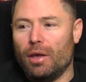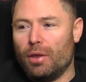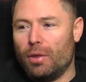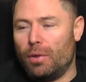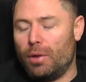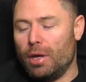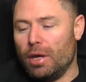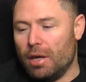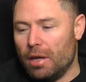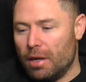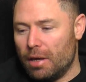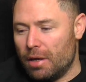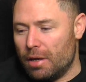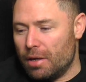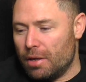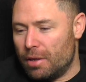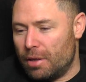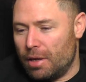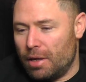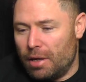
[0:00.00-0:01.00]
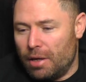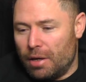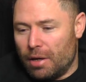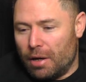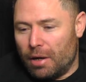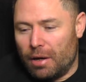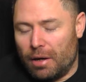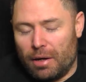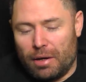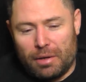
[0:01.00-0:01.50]

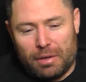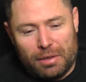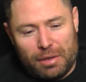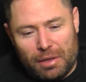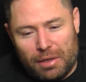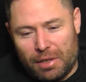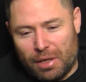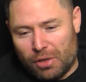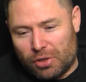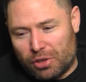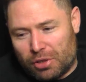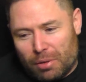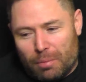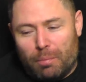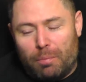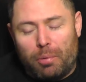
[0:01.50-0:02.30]
There's some